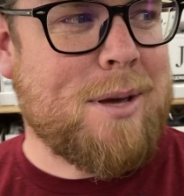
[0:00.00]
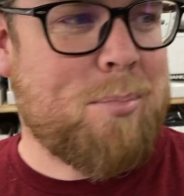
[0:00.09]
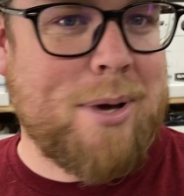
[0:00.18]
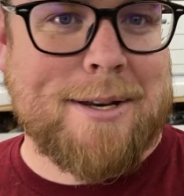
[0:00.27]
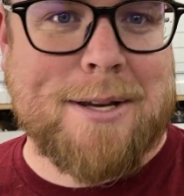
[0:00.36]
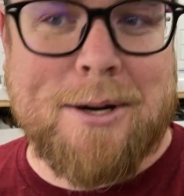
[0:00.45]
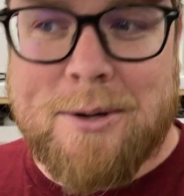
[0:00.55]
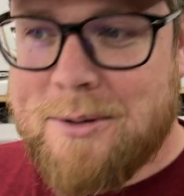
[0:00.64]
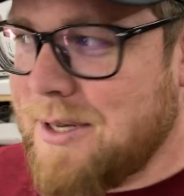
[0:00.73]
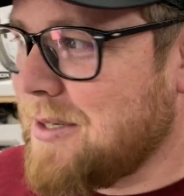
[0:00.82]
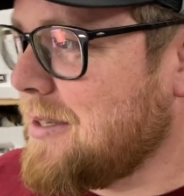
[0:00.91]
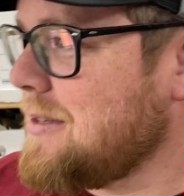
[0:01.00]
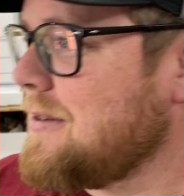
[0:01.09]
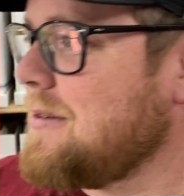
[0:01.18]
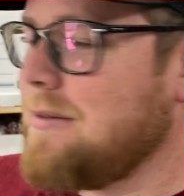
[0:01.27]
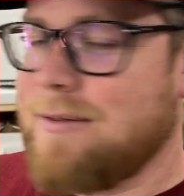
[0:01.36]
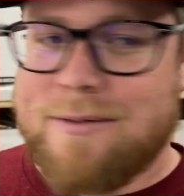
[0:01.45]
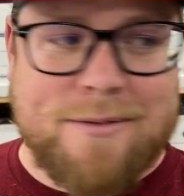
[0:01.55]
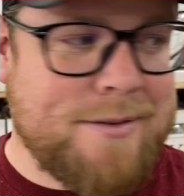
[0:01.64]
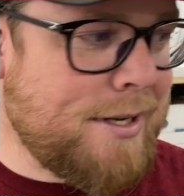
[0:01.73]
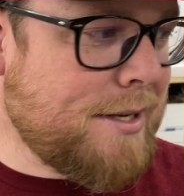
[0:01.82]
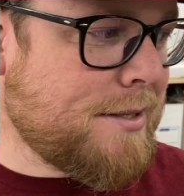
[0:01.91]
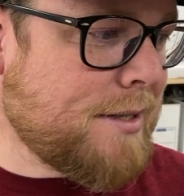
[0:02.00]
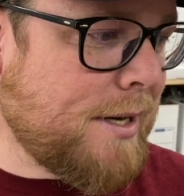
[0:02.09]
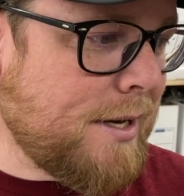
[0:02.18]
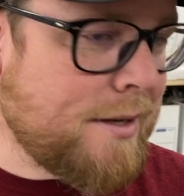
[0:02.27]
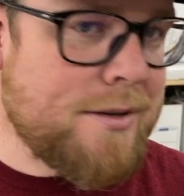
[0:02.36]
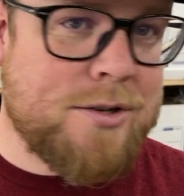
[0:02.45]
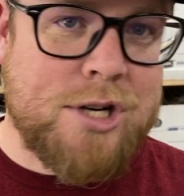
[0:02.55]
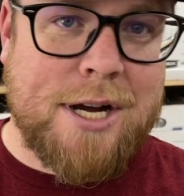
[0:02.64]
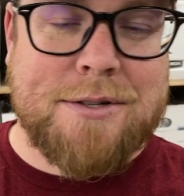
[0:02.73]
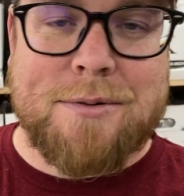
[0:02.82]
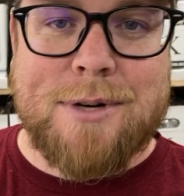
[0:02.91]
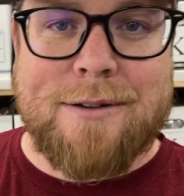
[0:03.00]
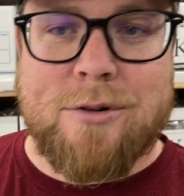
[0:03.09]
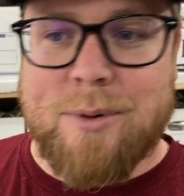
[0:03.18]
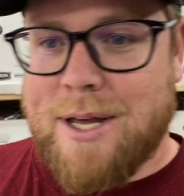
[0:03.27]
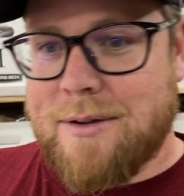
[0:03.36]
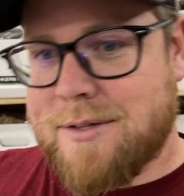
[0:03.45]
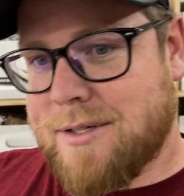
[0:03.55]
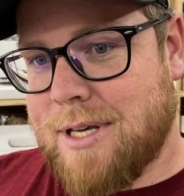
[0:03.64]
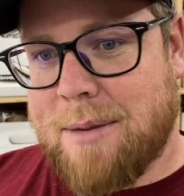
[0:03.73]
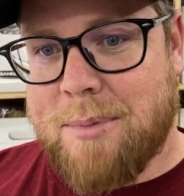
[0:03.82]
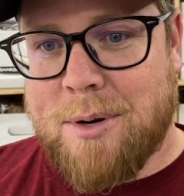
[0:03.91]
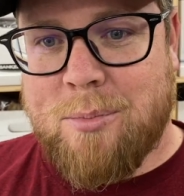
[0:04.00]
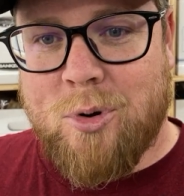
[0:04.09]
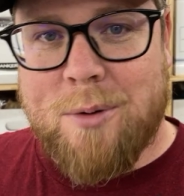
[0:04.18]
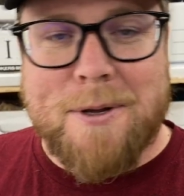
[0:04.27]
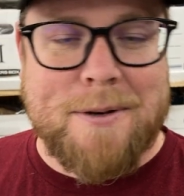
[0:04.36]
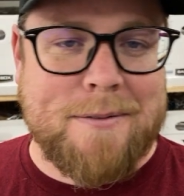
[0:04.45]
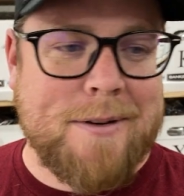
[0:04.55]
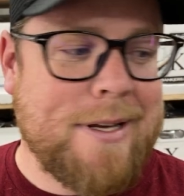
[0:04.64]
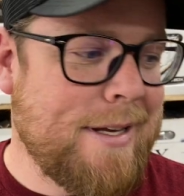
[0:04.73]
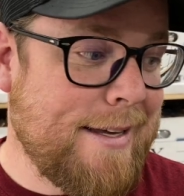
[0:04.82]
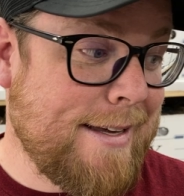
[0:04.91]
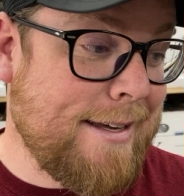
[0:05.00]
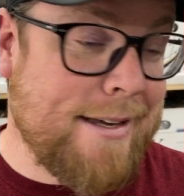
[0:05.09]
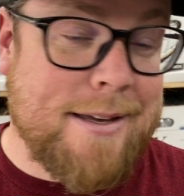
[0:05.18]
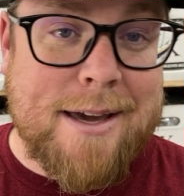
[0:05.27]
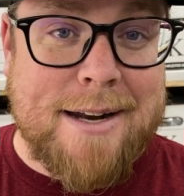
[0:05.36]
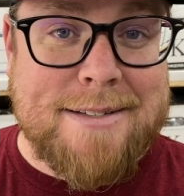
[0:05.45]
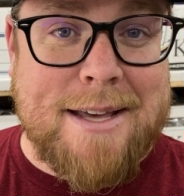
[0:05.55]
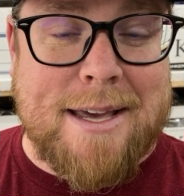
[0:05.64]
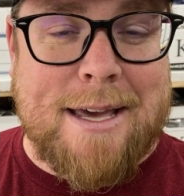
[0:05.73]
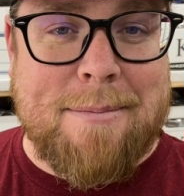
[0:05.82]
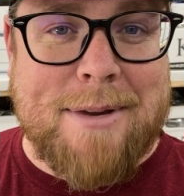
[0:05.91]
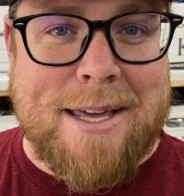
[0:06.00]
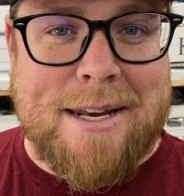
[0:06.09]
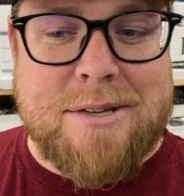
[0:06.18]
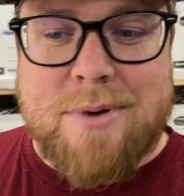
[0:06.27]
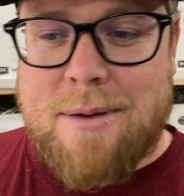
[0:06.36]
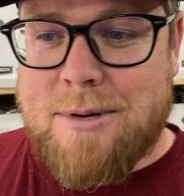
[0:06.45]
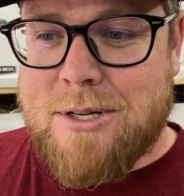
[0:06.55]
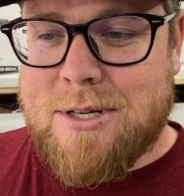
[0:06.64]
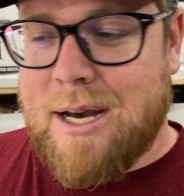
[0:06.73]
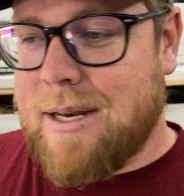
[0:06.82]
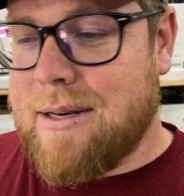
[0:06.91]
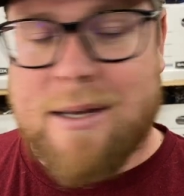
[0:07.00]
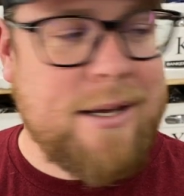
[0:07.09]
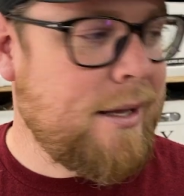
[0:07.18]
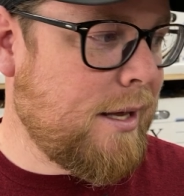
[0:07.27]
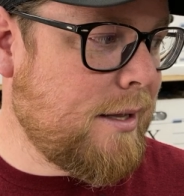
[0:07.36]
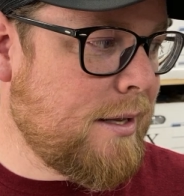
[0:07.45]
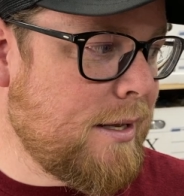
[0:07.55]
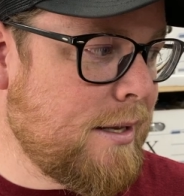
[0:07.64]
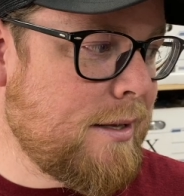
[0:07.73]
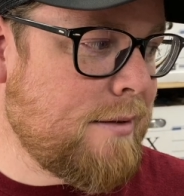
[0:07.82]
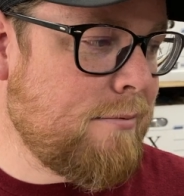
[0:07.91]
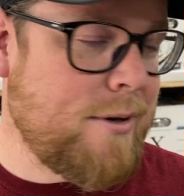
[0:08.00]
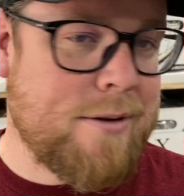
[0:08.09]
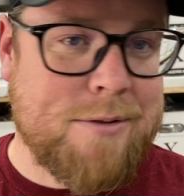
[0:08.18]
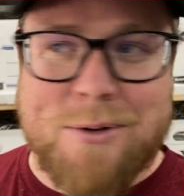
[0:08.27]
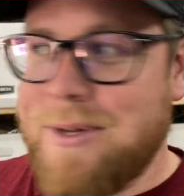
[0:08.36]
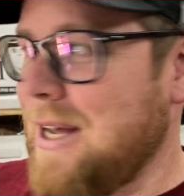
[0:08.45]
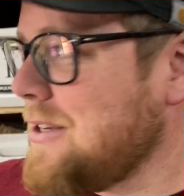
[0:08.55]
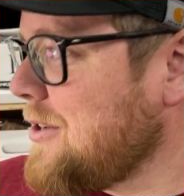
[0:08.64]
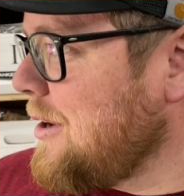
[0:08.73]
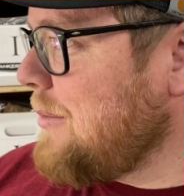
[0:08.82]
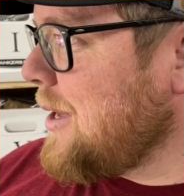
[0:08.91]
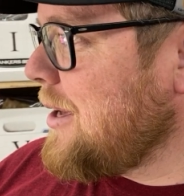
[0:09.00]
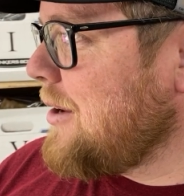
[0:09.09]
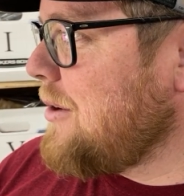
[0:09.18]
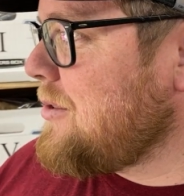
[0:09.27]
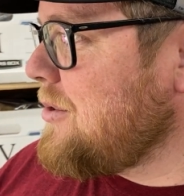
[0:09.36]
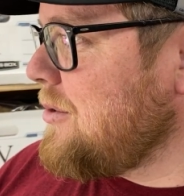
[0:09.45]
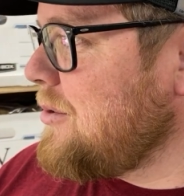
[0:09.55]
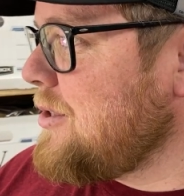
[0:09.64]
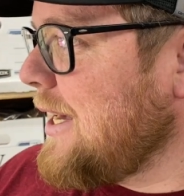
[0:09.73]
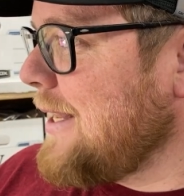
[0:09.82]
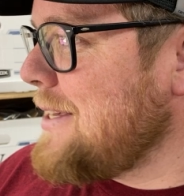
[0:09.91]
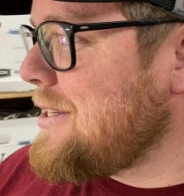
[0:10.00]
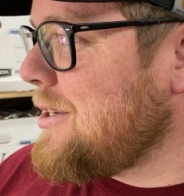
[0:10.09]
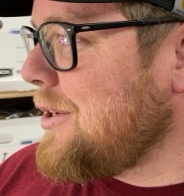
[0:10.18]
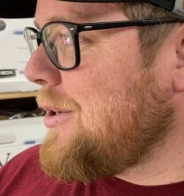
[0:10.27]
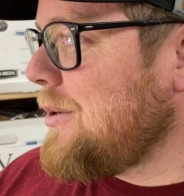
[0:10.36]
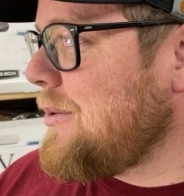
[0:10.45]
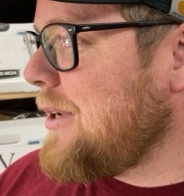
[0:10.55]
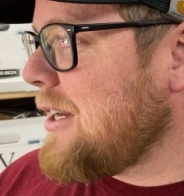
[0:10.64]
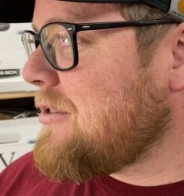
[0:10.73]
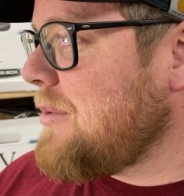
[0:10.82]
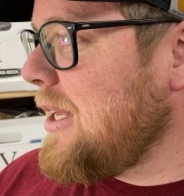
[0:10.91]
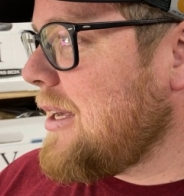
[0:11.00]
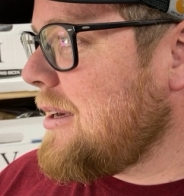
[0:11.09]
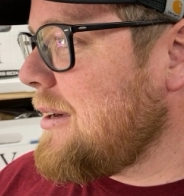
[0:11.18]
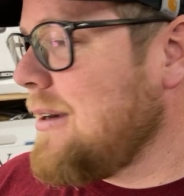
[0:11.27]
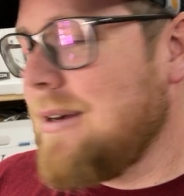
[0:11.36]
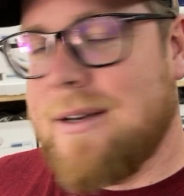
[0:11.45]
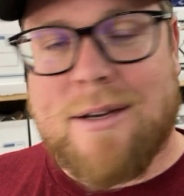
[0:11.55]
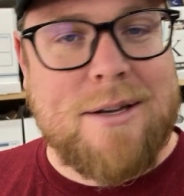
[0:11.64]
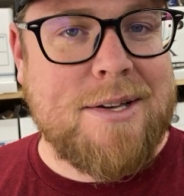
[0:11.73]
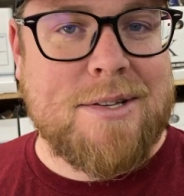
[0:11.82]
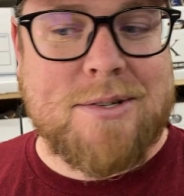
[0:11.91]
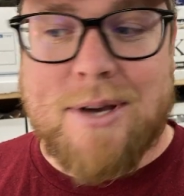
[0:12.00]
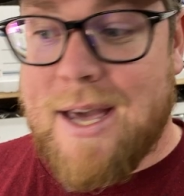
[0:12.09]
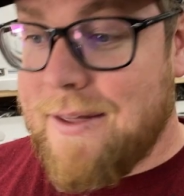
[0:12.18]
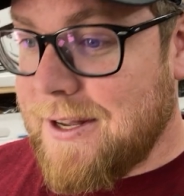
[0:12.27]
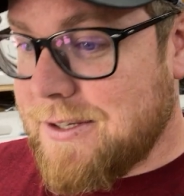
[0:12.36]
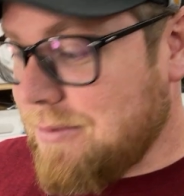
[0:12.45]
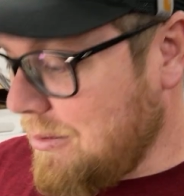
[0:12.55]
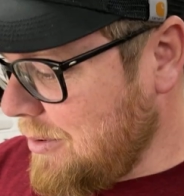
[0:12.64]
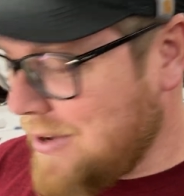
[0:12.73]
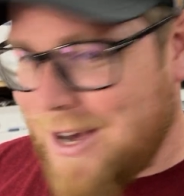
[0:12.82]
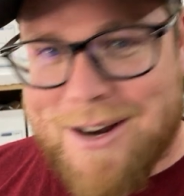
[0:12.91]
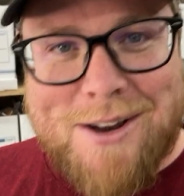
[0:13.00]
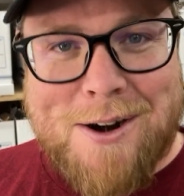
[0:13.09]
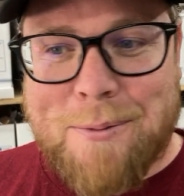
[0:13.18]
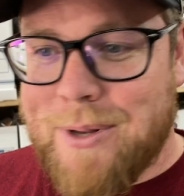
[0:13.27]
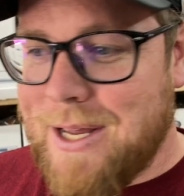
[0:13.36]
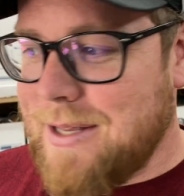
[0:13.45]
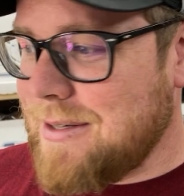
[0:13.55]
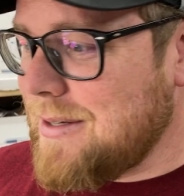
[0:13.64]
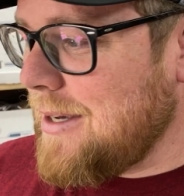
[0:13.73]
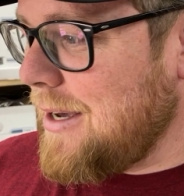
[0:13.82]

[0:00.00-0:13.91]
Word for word: Petco does does uh, shots or whatever. We got set up an appointment and got to take him to get his rabies shot, and then we, we're doing that so that we can go to Jellystone next week. So yeah, that's what we've got on our plates.